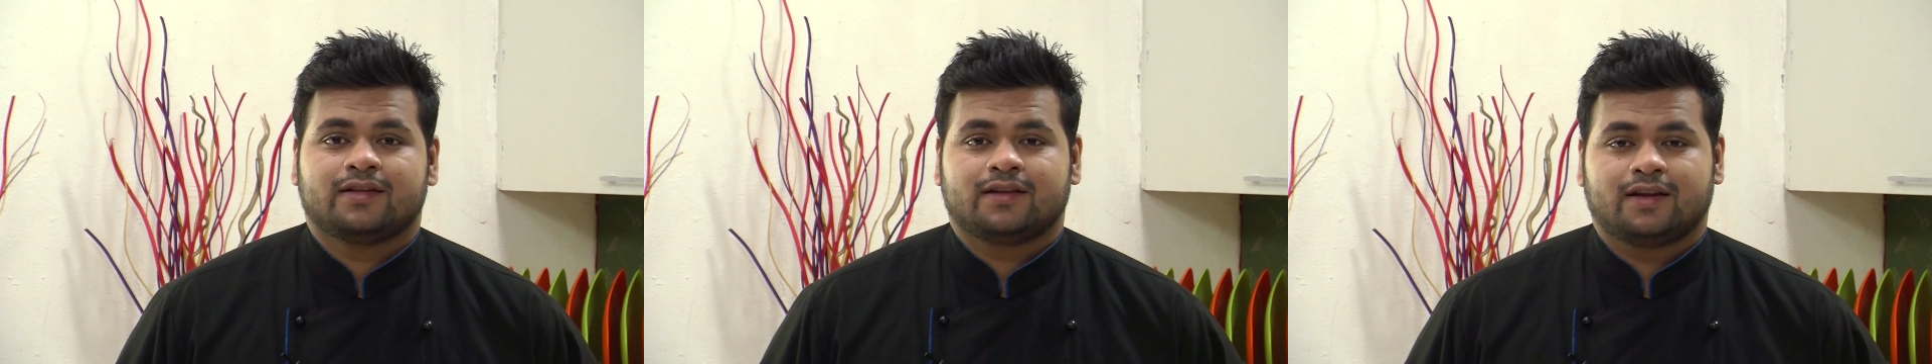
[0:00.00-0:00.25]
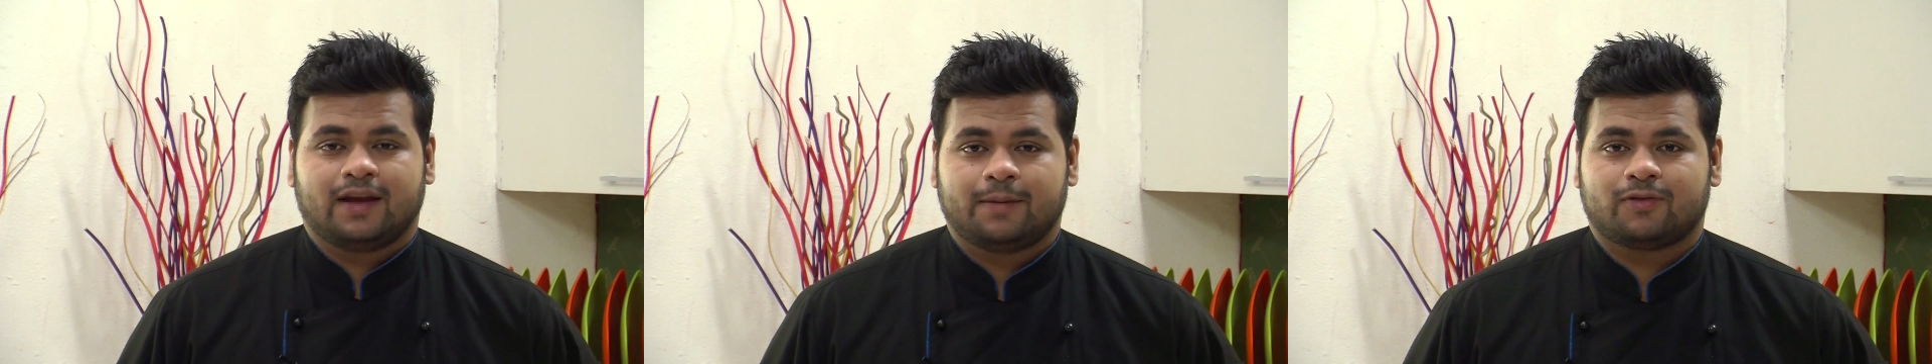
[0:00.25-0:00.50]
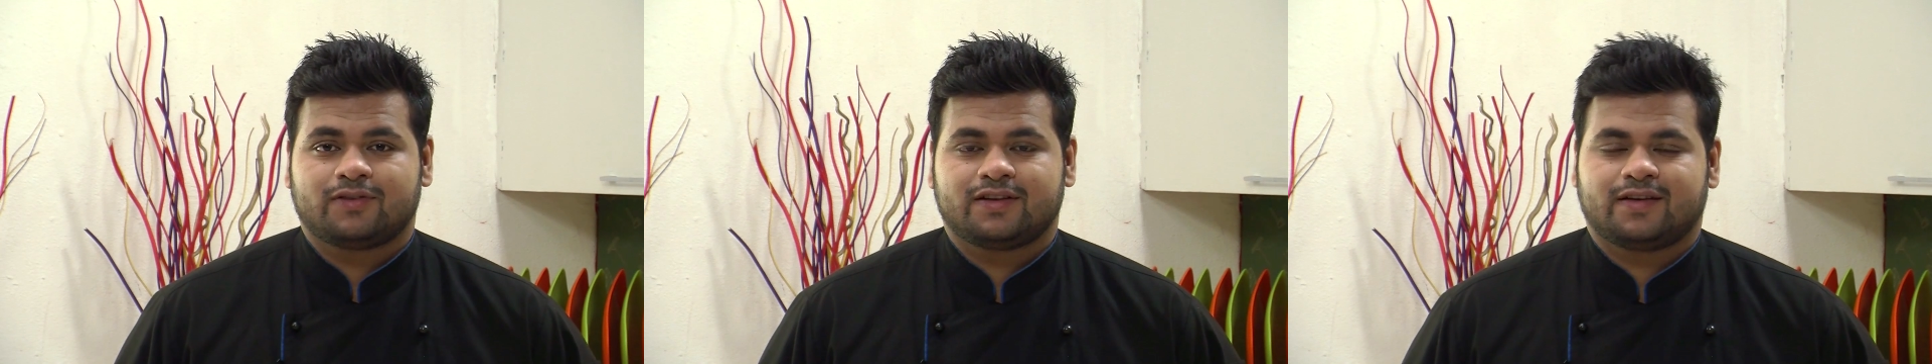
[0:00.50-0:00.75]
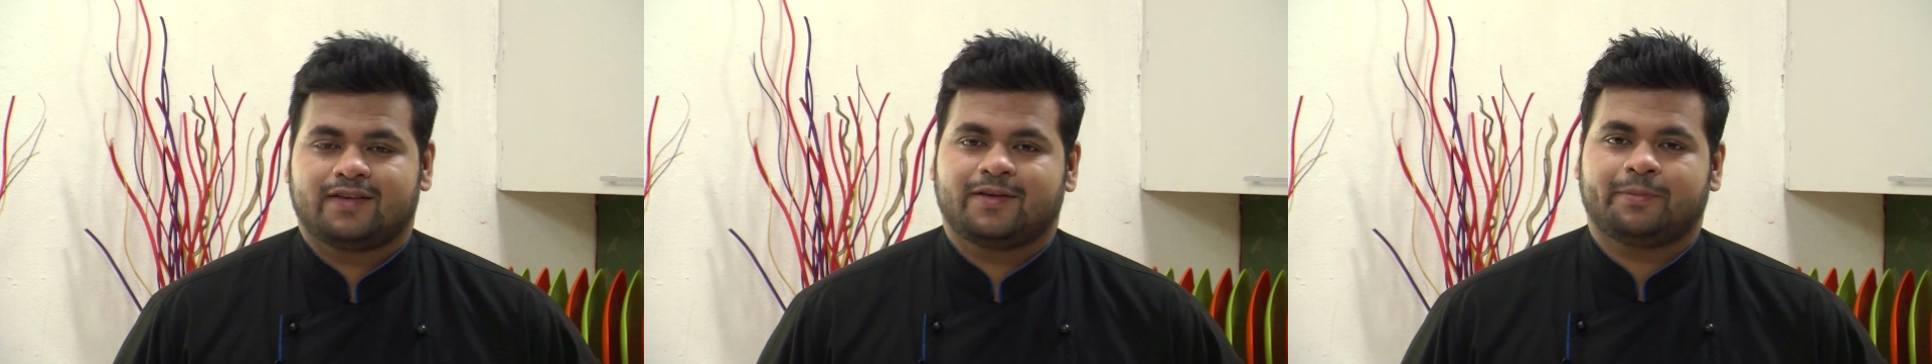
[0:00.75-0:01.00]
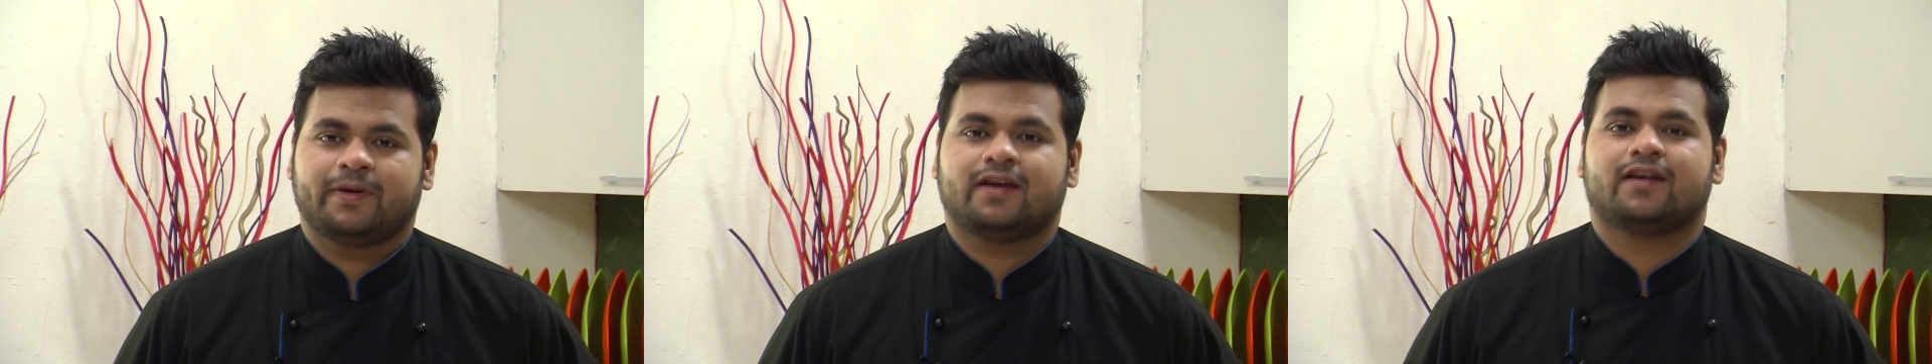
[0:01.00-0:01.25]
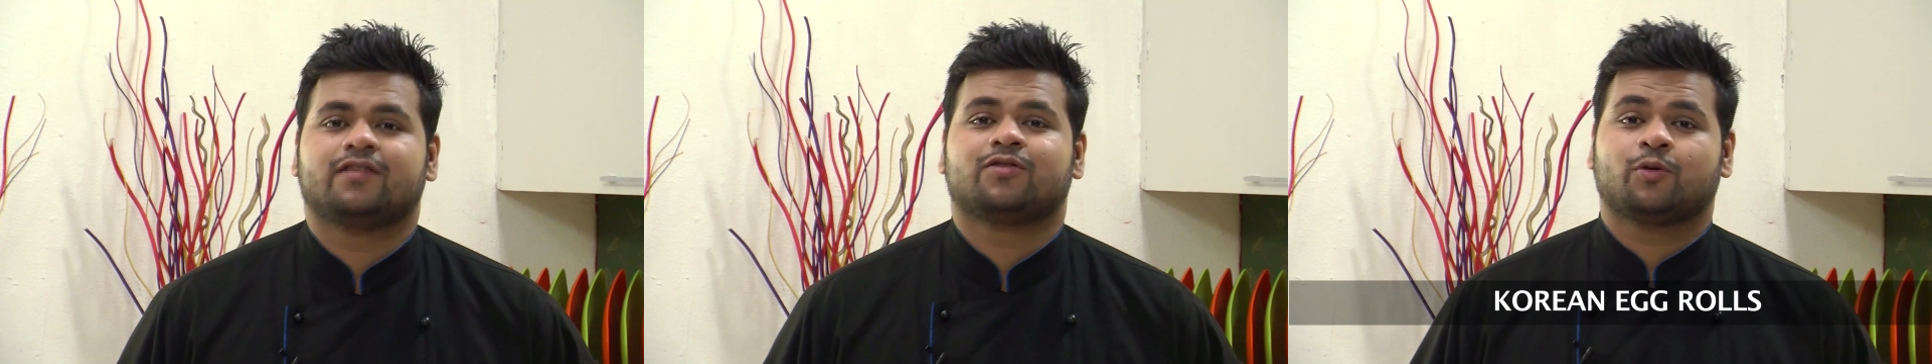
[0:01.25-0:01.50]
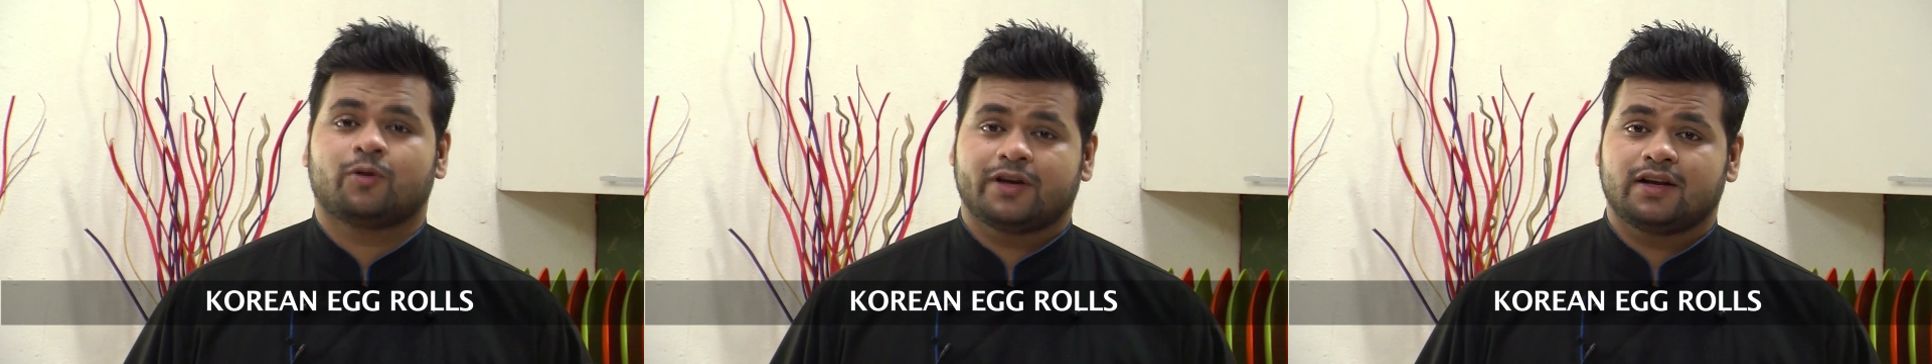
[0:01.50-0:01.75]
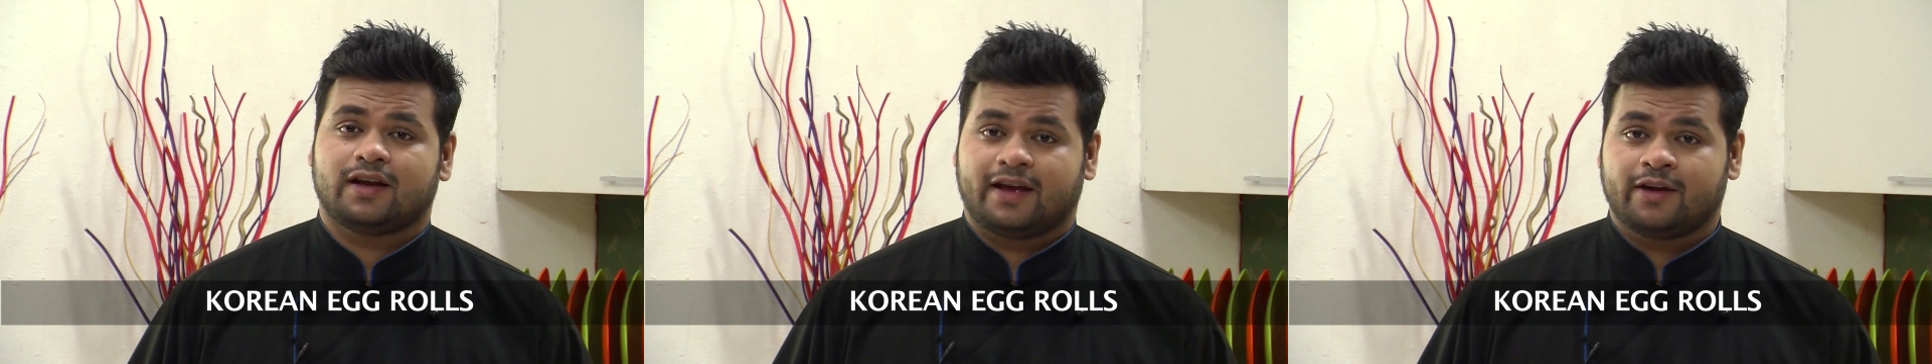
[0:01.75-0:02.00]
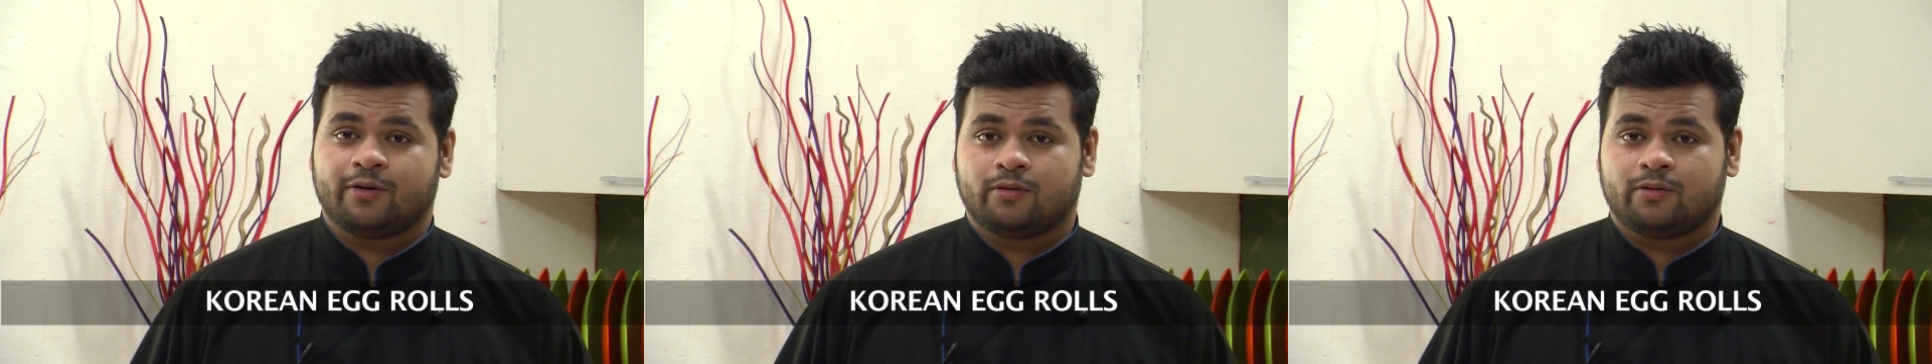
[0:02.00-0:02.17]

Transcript: The name of this recipe is Korean egg